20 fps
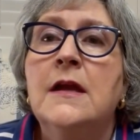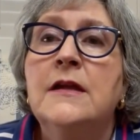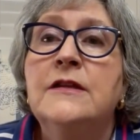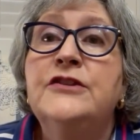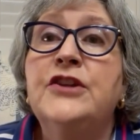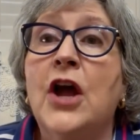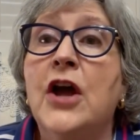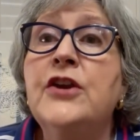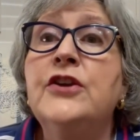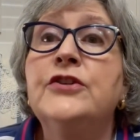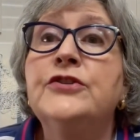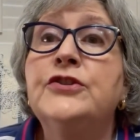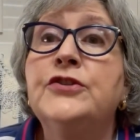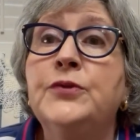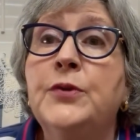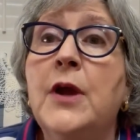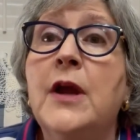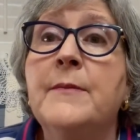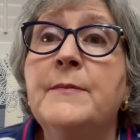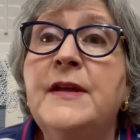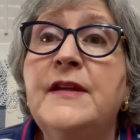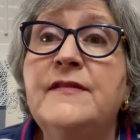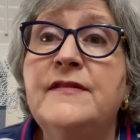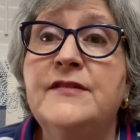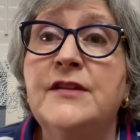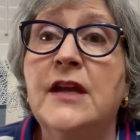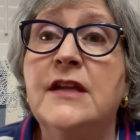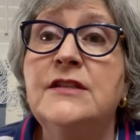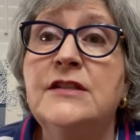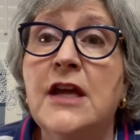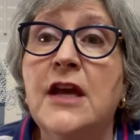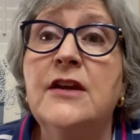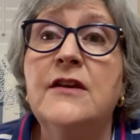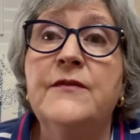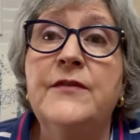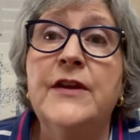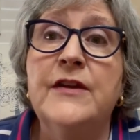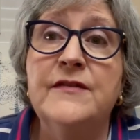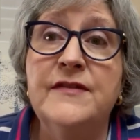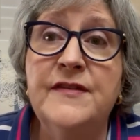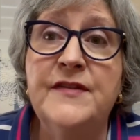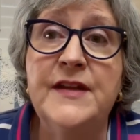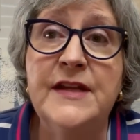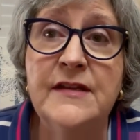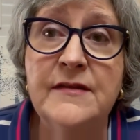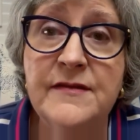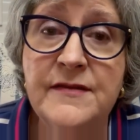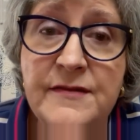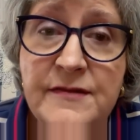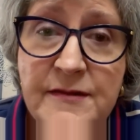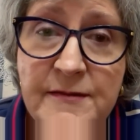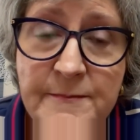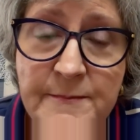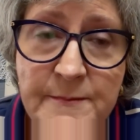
Donald Trump has done none of those things.